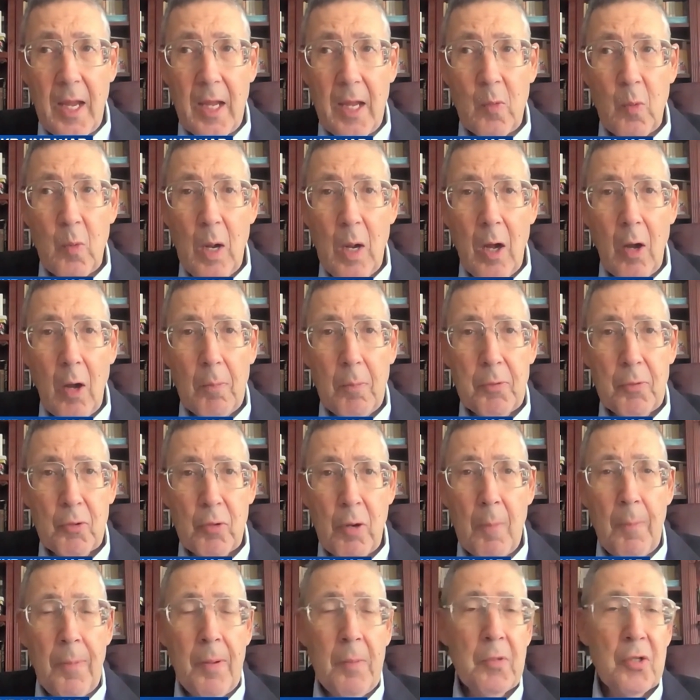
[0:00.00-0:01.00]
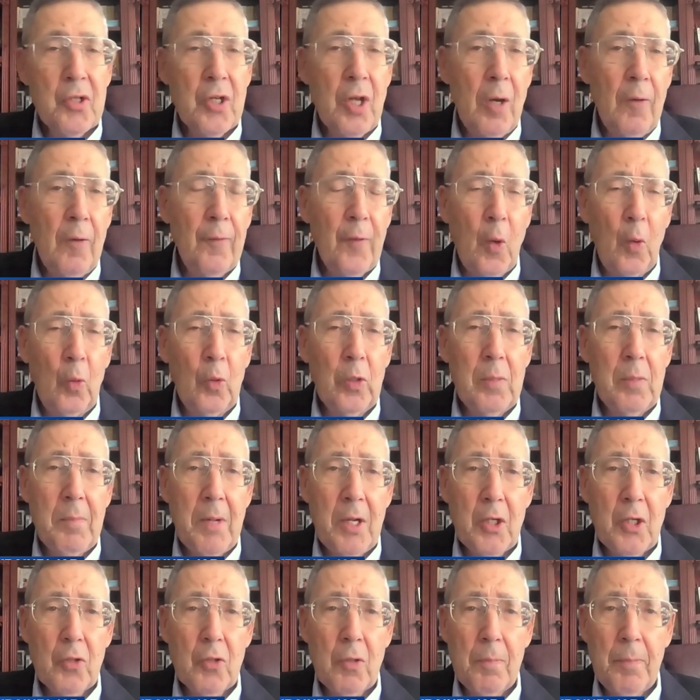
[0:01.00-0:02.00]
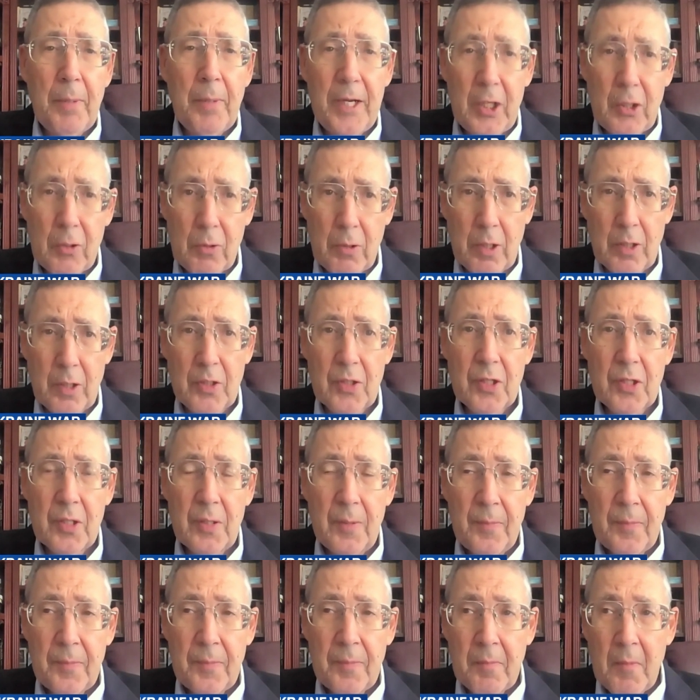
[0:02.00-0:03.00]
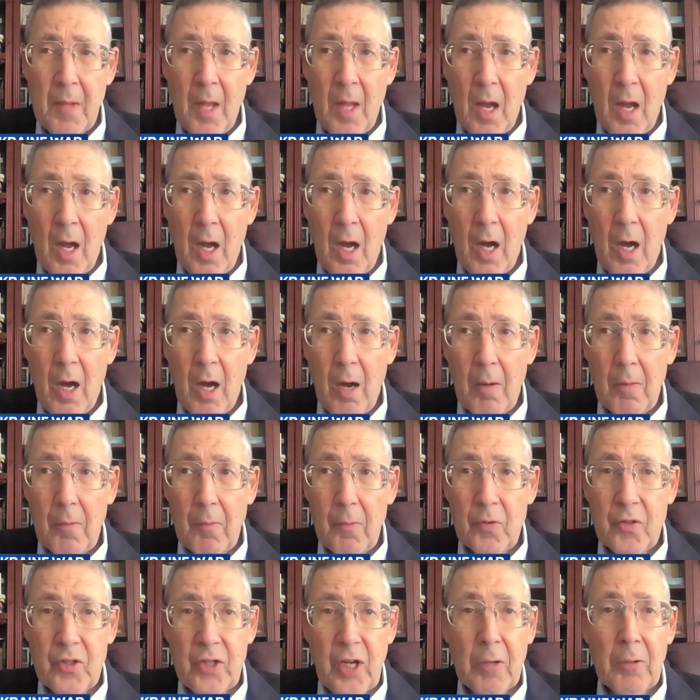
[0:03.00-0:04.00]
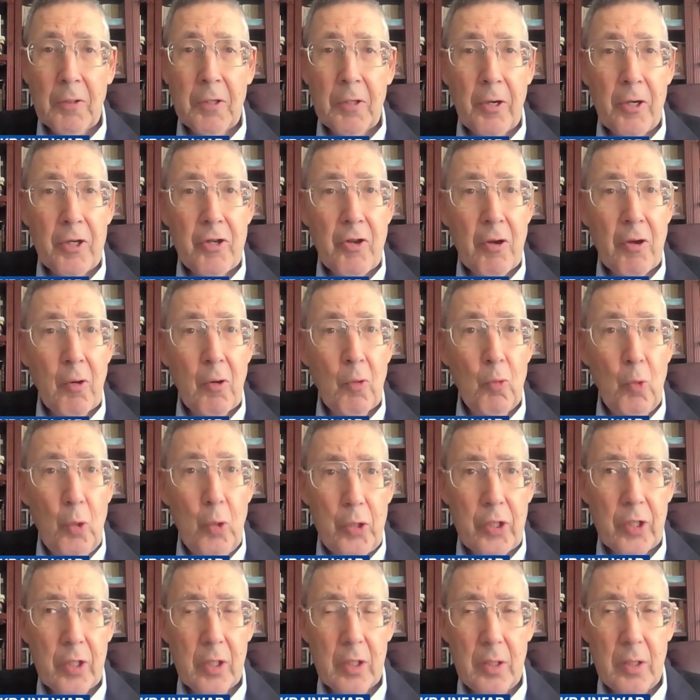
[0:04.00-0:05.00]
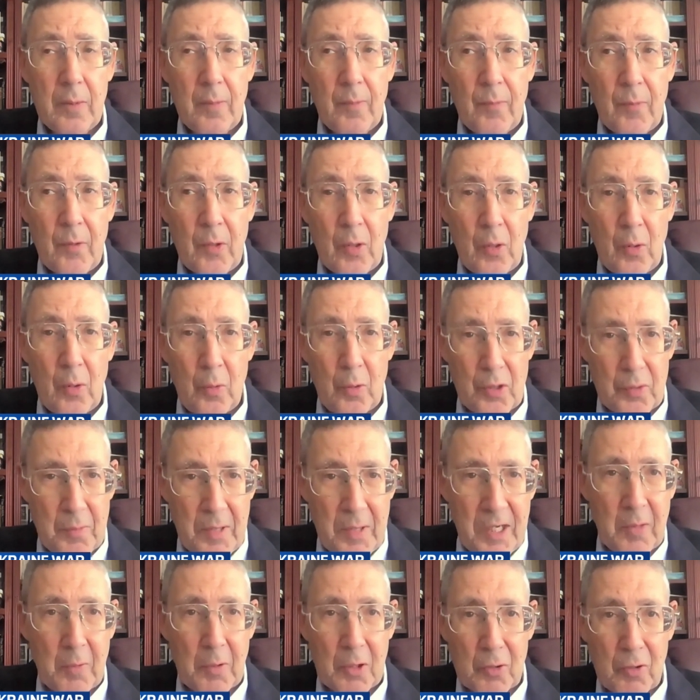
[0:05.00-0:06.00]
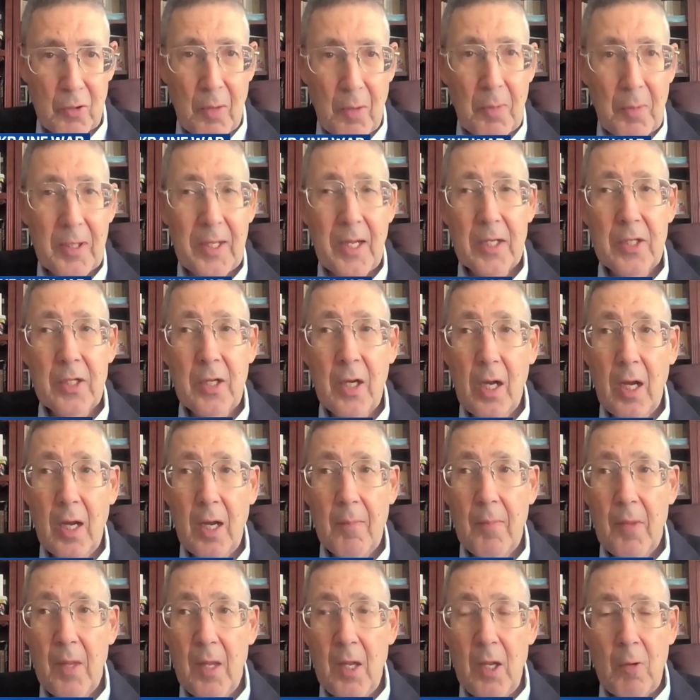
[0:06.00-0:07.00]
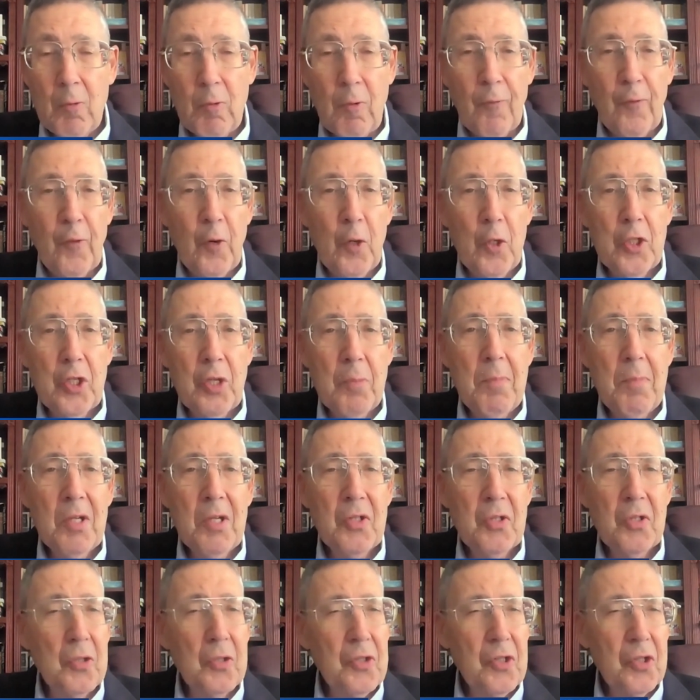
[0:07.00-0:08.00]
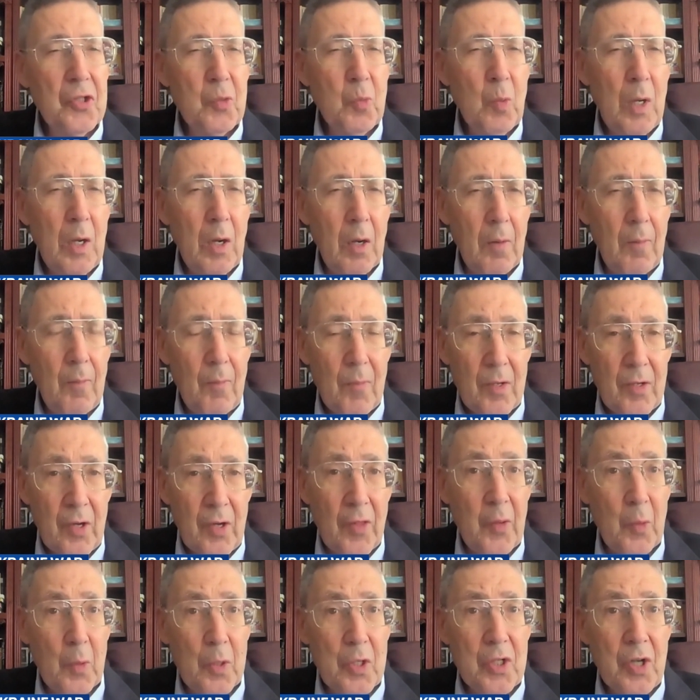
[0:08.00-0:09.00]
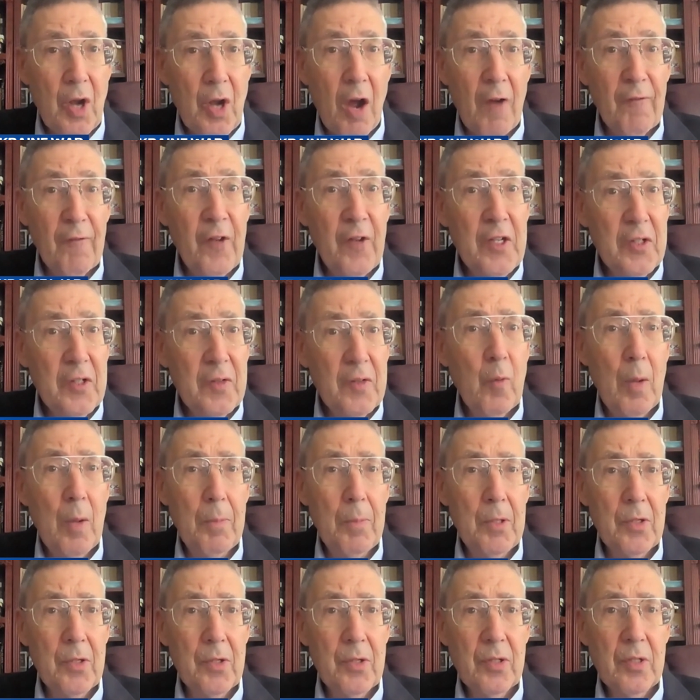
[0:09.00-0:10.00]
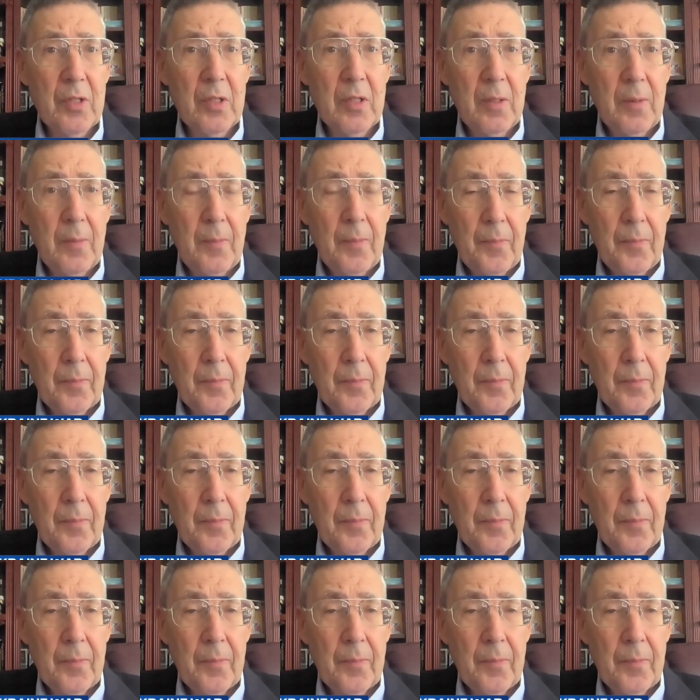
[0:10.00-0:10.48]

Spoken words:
And while Trump himself only mentioned Patriots, Secretary General Rutte, who was meeting with Trump at that time, referred to missiles as well. In other words, offensive weapons.